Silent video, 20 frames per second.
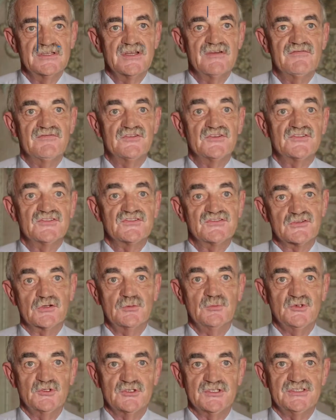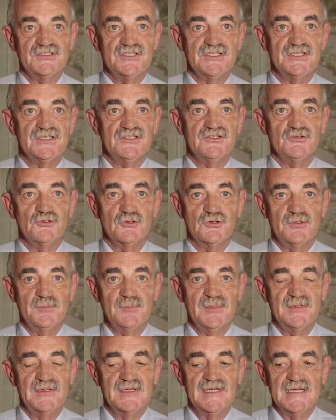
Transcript: physics community in Europe